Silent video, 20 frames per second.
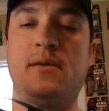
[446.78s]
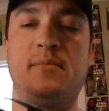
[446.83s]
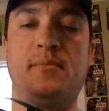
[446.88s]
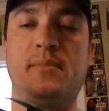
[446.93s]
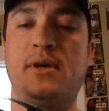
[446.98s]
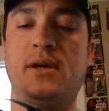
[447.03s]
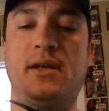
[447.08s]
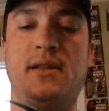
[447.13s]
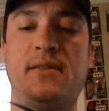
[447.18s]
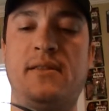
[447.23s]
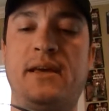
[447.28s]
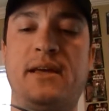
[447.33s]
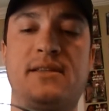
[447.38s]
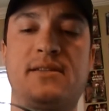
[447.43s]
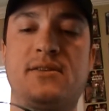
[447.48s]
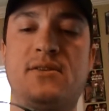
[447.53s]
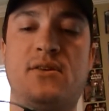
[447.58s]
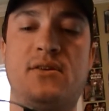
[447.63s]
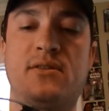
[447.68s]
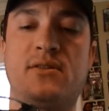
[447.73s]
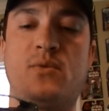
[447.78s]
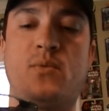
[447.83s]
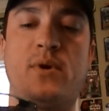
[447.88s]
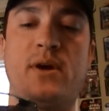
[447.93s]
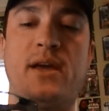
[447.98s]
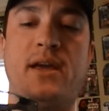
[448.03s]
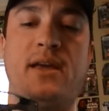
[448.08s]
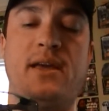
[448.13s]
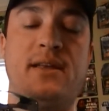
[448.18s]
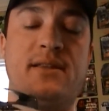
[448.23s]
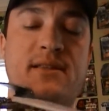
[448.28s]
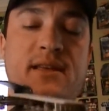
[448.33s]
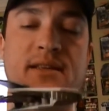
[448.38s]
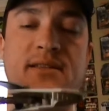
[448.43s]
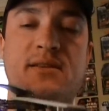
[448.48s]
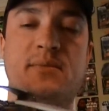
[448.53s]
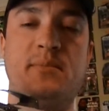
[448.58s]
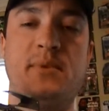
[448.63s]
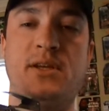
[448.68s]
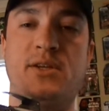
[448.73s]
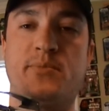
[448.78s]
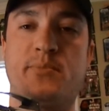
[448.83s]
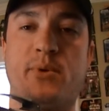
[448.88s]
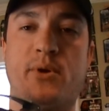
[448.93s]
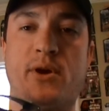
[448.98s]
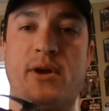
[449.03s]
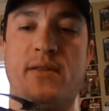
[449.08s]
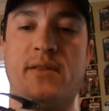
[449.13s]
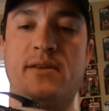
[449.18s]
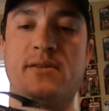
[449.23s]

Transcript: But that's not the way, that's a misprint.